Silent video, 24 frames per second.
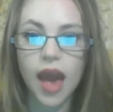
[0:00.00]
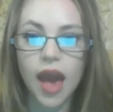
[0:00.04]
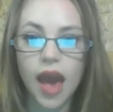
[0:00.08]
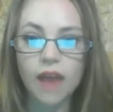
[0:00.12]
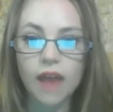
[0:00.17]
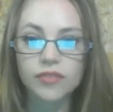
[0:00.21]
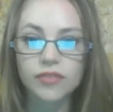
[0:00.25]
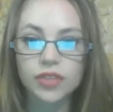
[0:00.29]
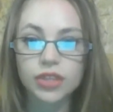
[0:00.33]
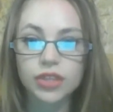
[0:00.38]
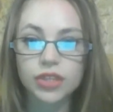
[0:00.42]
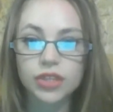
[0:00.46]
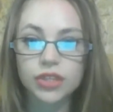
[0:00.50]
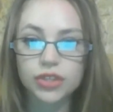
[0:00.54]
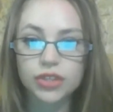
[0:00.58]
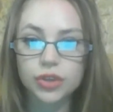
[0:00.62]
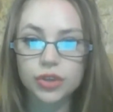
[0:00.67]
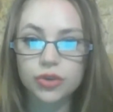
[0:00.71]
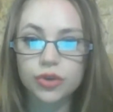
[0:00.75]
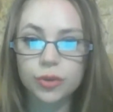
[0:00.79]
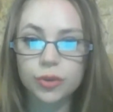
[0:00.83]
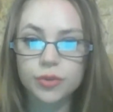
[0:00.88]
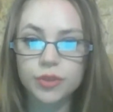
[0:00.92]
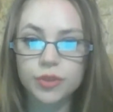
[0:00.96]
After the
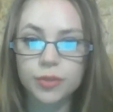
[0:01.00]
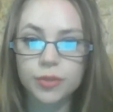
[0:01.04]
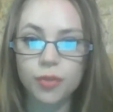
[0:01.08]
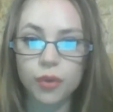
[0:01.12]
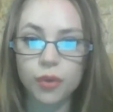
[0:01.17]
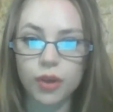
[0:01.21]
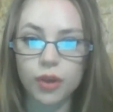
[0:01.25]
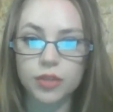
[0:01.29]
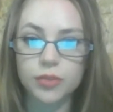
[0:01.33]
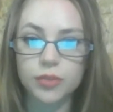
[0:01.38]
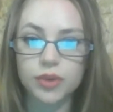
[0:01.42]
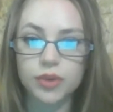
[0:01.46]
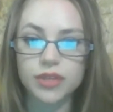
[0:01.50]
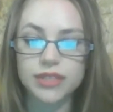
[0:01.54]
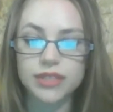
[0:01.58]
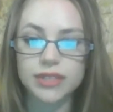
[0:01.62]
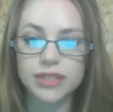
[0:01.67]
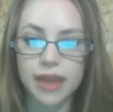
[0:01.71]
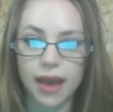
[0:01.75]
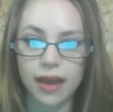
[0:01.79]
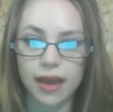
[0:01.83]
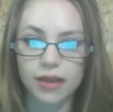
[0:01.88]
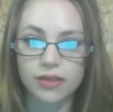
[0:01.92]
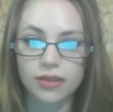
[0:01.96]
2 groups of boys were
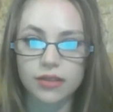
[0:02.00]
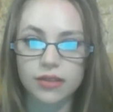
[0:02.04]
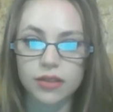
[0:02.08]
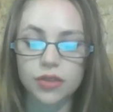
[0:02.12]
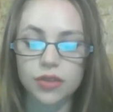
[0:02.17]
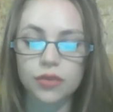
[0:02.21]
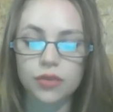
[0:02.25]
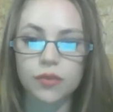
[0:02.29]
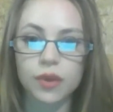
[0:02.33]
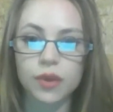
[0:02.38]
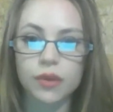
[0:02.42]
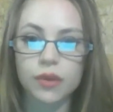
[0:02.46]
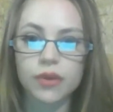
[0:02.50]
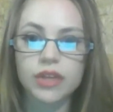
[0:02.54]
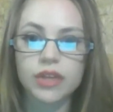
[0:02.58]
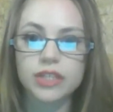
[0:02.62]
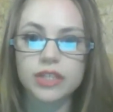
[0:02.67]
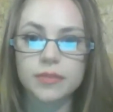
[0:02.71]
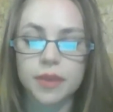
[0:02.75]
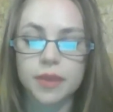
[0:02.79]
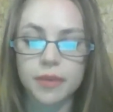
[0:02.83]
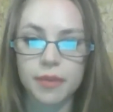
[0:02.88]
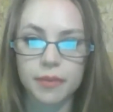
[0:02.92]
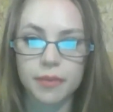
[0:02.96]
assigned, the real
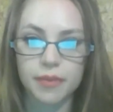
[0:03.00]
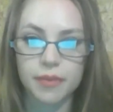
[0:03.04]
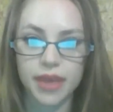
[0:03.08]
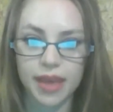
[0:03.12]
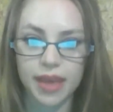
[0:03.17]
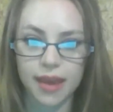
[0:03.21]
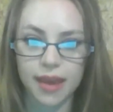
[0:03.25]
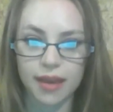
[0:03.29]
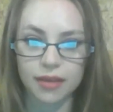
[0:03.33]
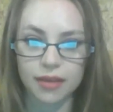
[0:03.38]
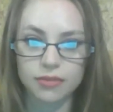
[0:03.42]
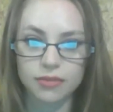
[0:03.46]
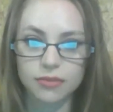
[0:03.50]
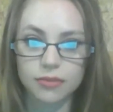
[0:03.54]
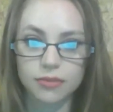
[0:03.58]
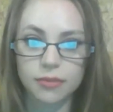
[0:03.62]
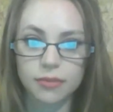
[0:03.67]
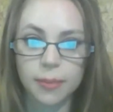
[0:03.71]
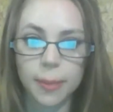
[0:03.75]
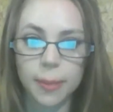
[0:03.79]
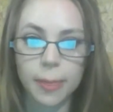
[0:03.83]
experiment began.